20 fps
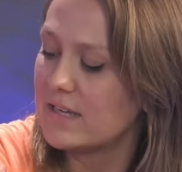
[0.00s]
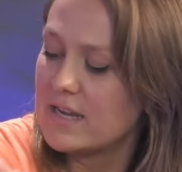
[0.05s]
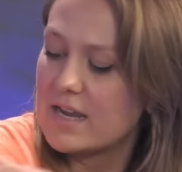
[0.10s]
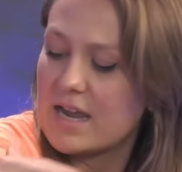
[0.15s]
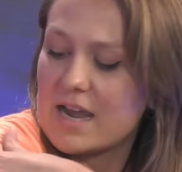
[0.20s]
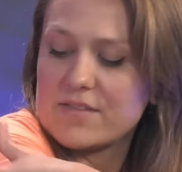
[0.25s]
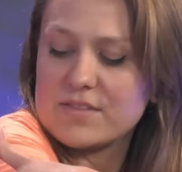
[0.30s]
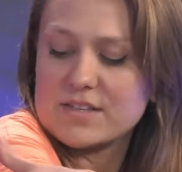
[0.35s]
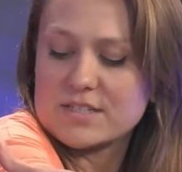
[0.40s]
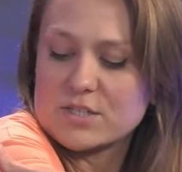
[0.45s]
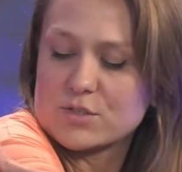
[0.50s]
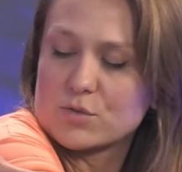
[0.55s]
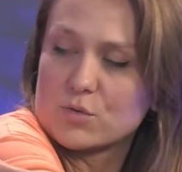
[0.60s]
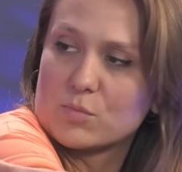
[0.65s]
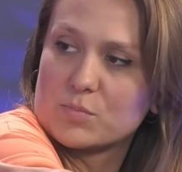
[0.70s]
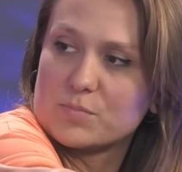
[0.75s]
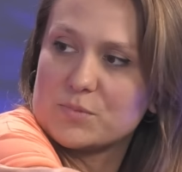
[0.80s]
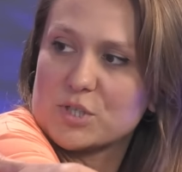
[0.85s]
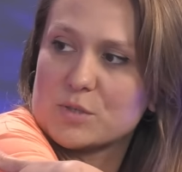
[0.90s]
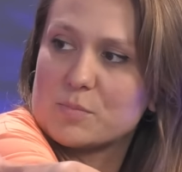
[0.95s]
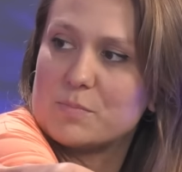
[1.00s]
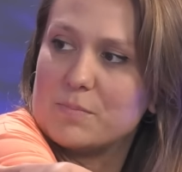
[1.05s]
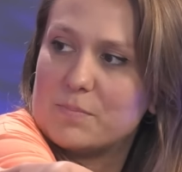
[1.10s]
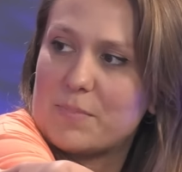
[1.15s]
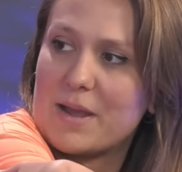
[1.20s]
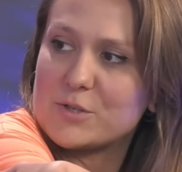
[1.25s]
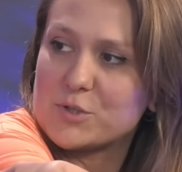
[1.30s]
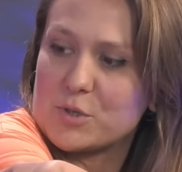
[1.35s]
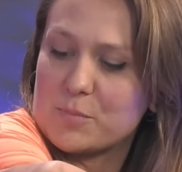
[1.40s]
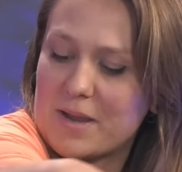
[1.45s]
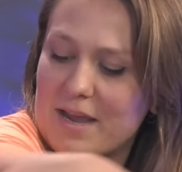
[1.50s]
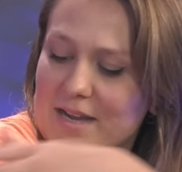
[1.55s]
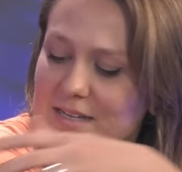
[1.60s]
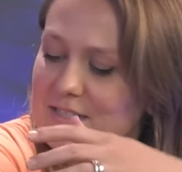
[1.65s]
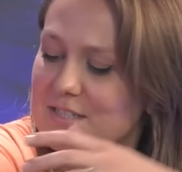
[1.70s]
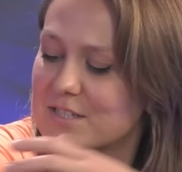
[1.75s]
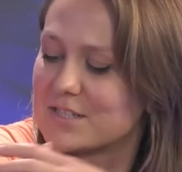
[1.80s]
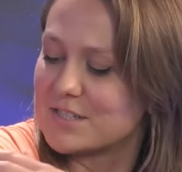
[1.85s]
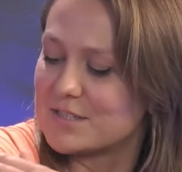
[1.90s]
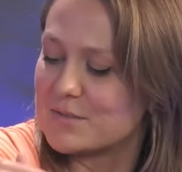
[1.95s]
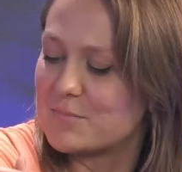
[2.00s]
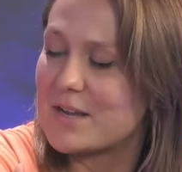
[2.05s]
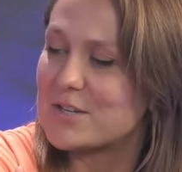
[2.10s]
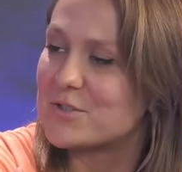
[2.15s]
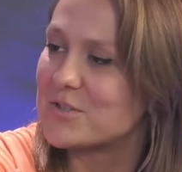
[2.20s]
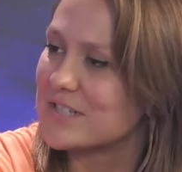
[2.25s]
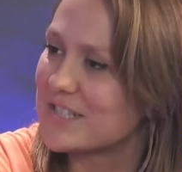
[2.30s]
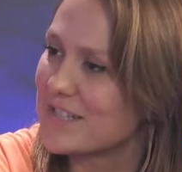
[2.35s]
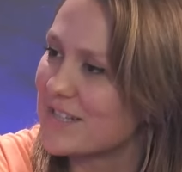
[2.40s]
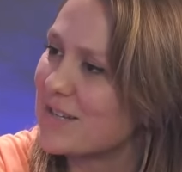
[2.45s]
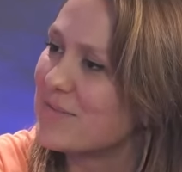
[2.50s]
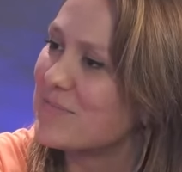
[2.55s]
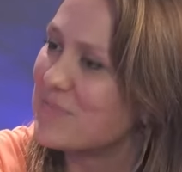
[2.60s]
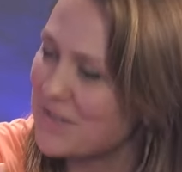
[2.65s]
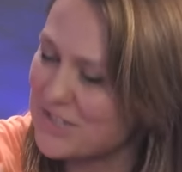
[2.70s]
Yep. And this is all just battery packs because batteries are the,